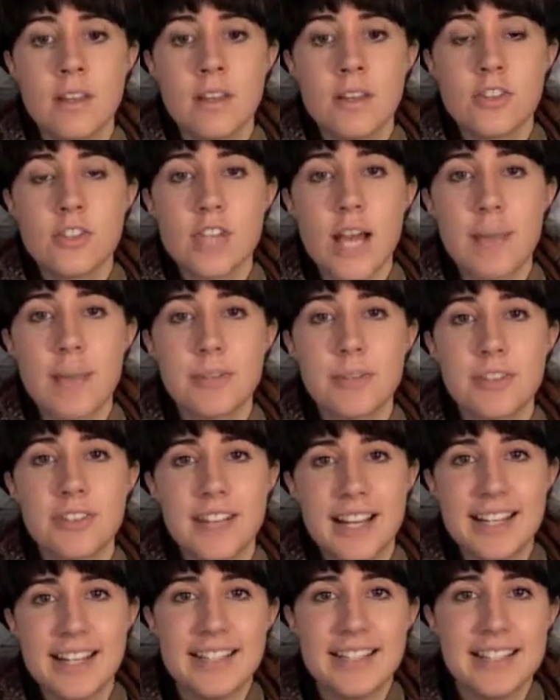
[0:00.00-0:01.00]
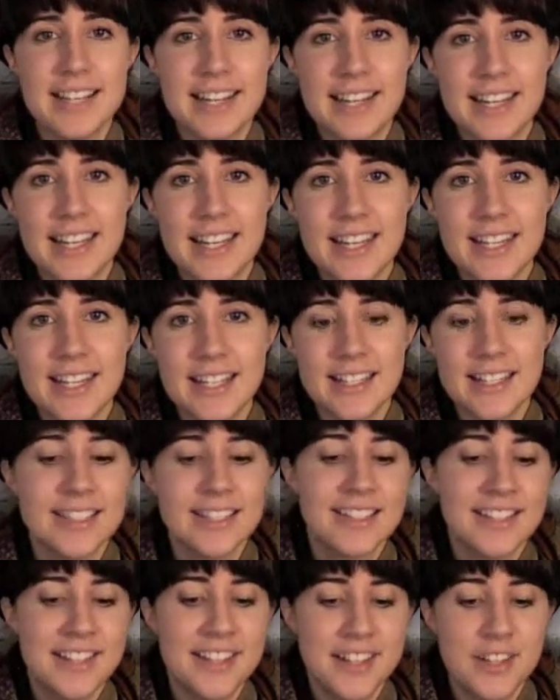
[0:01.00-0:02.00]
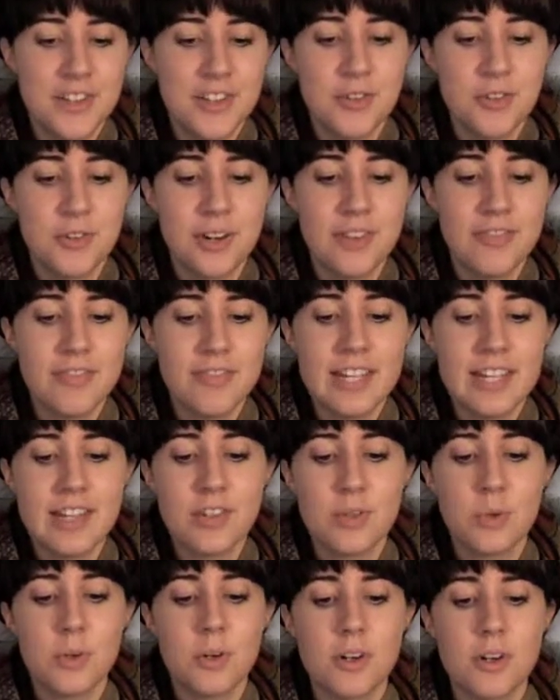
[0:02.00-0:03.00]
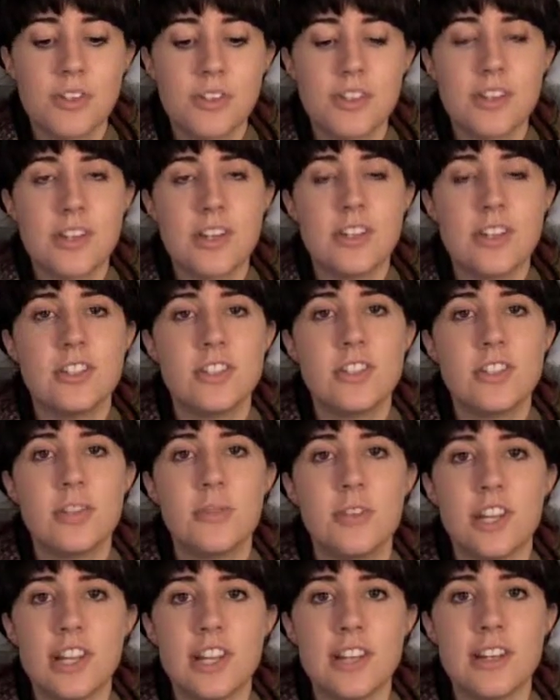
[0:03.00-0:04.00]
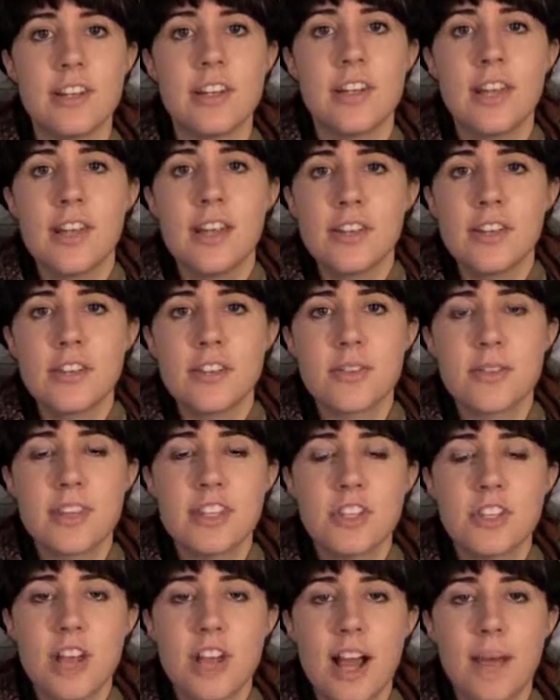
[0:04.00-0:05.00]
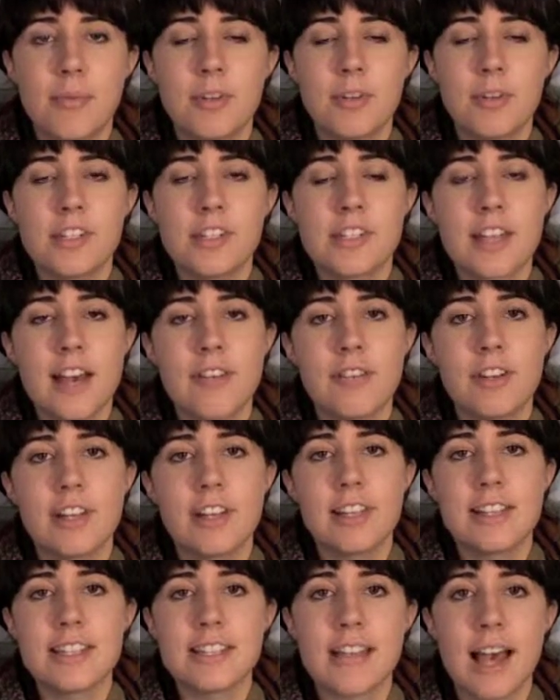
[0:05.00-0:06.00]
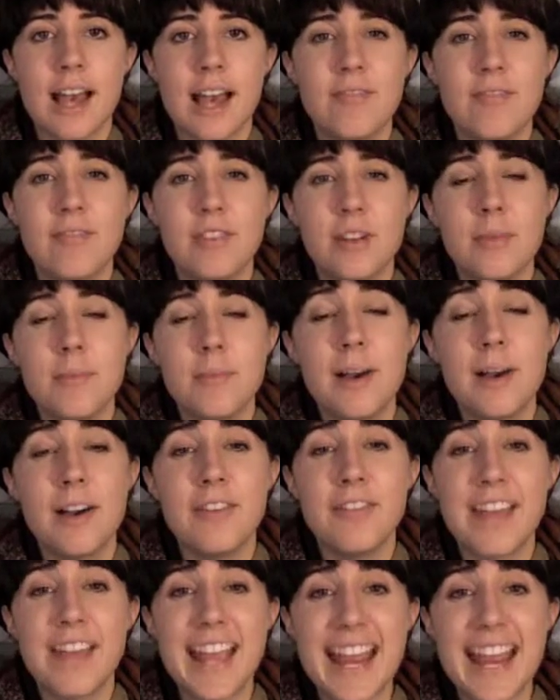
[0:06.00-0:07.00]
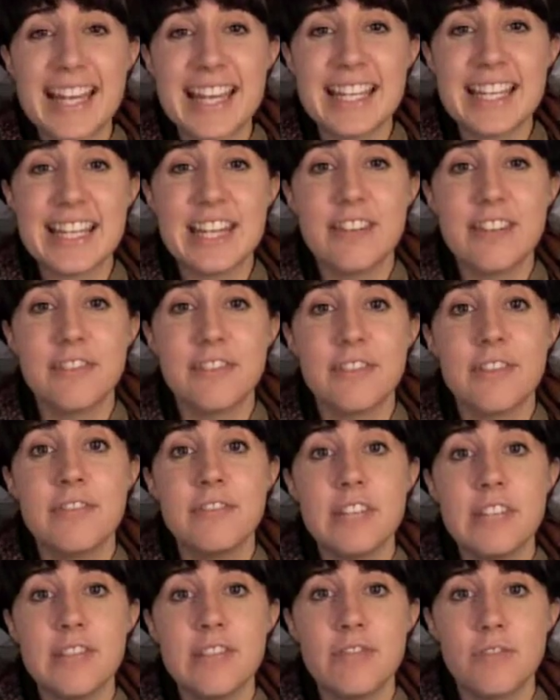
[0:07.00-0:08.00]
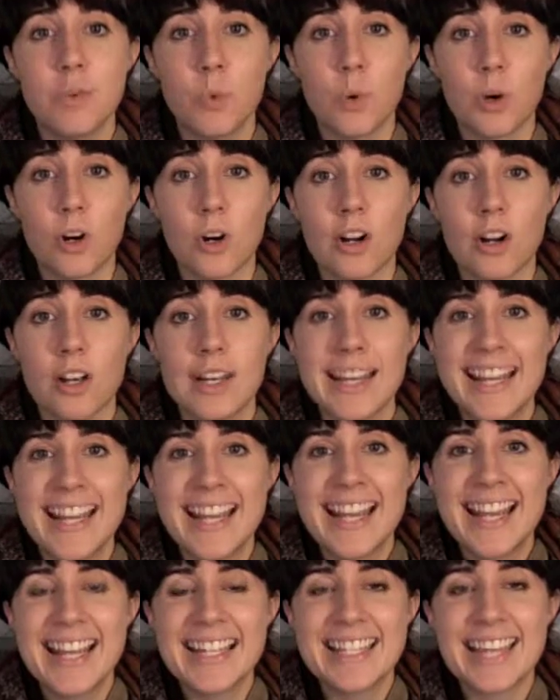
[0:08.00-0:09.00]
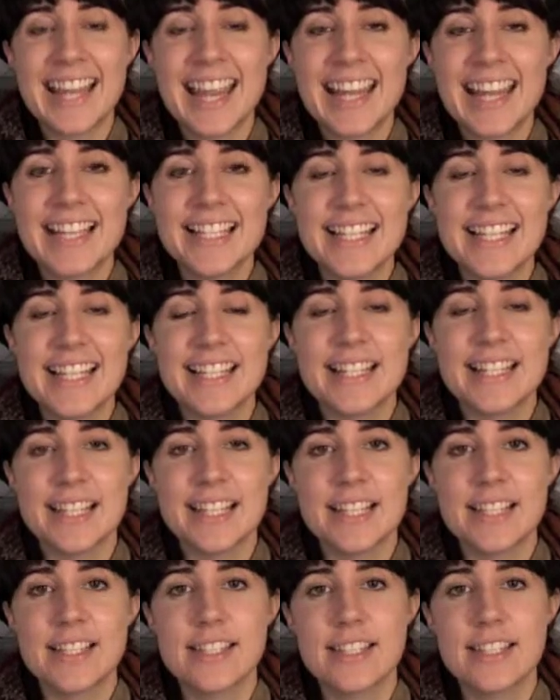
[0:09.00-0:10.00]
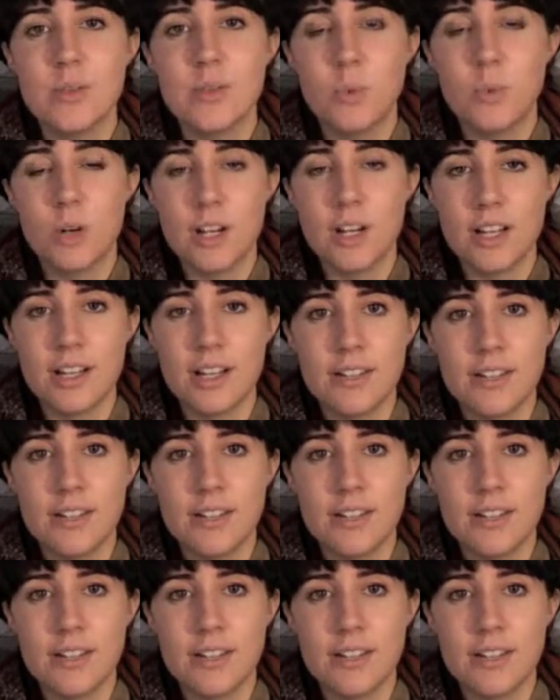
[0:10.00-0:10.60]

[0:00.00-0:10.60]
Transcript: Chapter 19, Drifting Towards Disunion. So this chapter is covering the time frame of 1854 to 1861.